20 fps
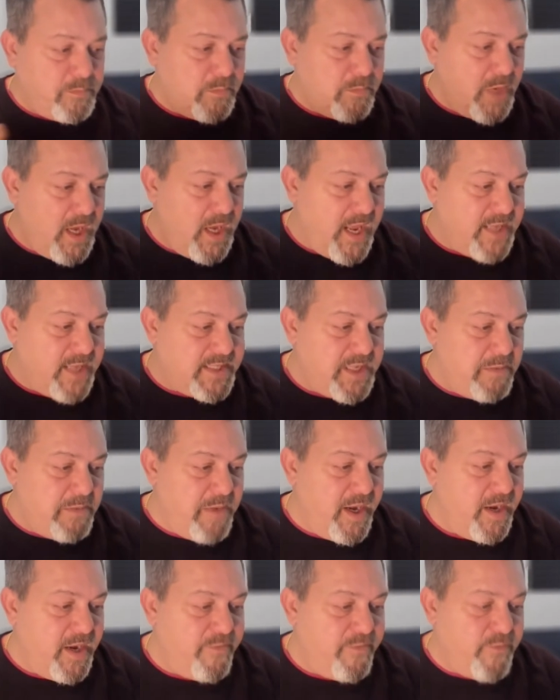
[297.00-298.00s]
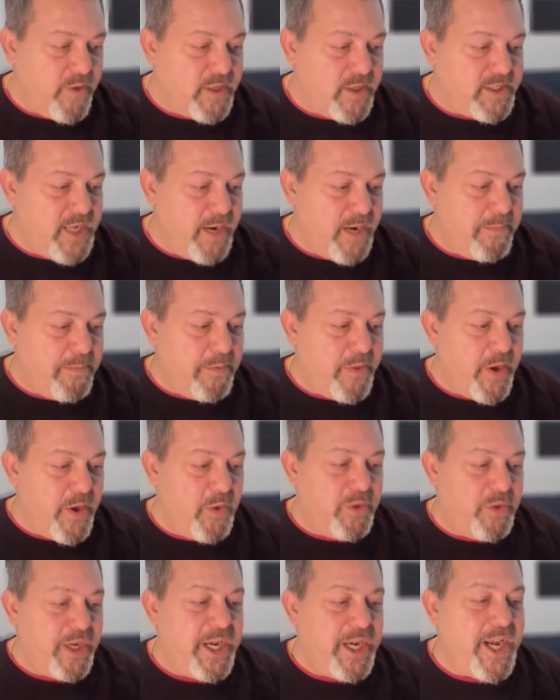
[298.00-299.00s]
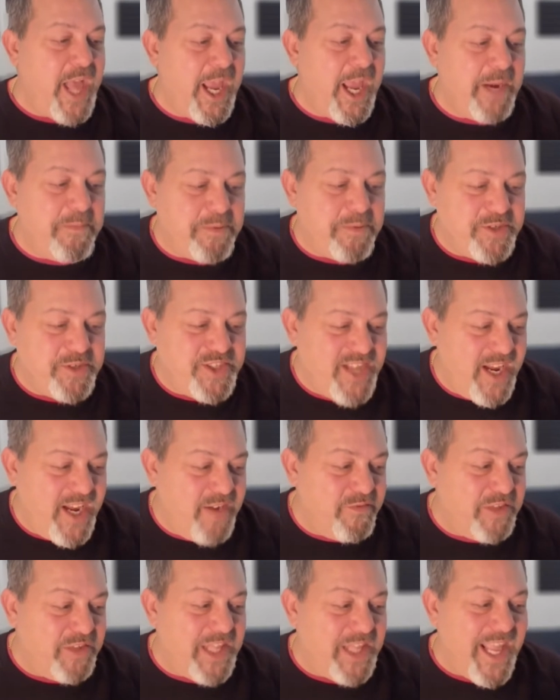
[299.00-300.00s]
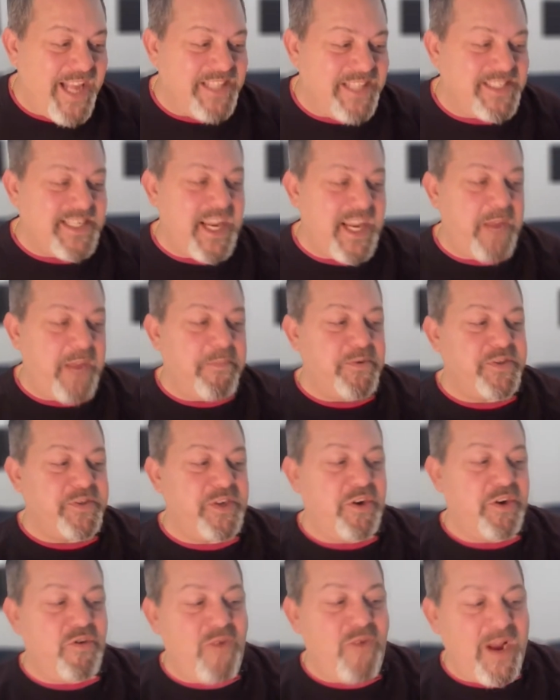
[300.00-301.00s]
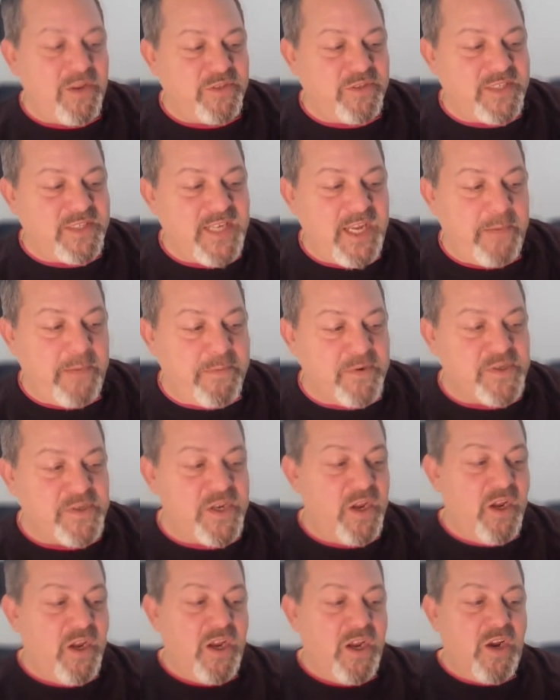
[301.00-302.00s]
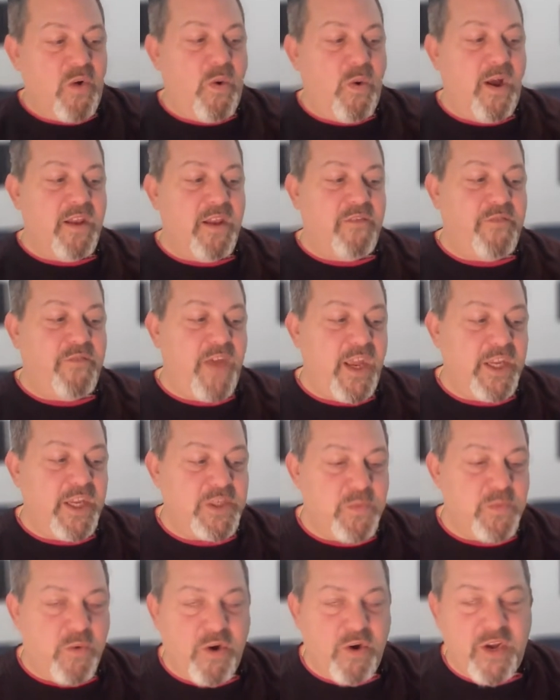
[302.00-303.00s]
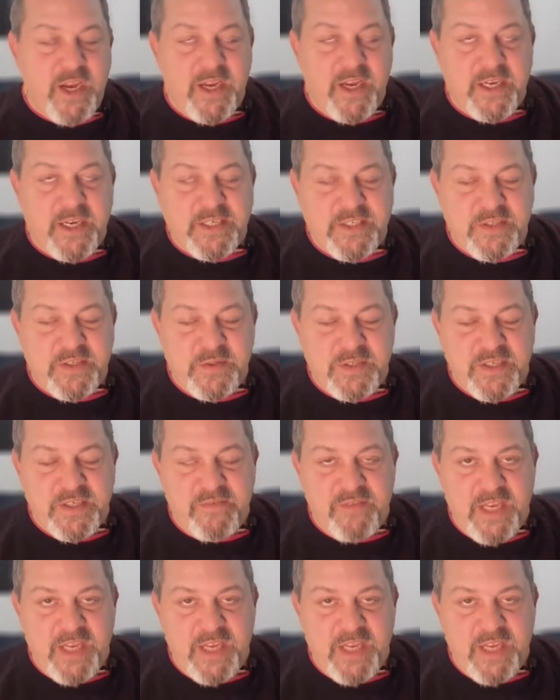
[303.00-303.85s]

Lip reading: estimated, for example, that only 9% of landscapers and groundskeepers qualify as working exclusively